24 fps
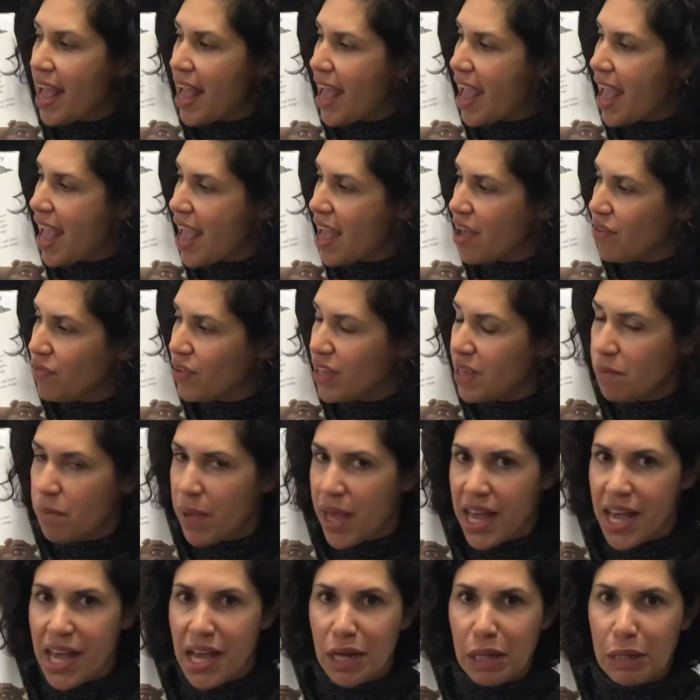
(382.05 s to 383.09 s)
heavy
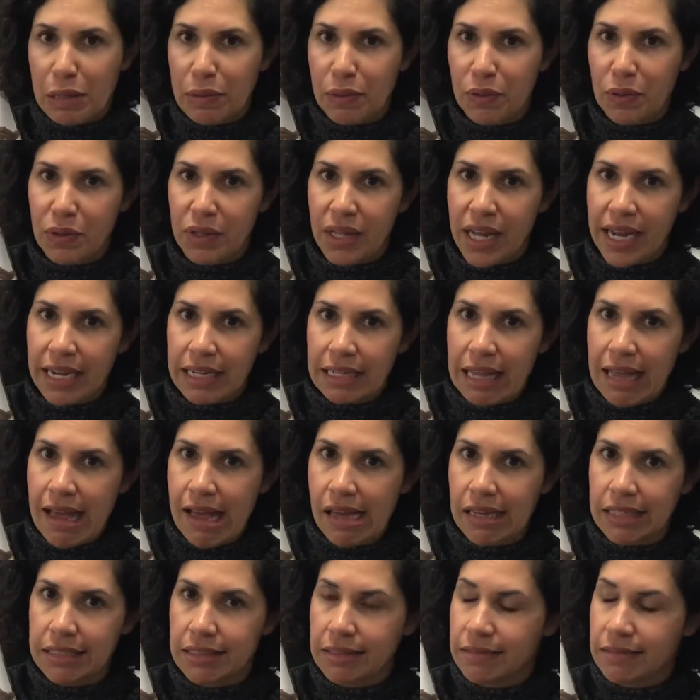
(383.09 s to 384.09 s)
bear claw like that?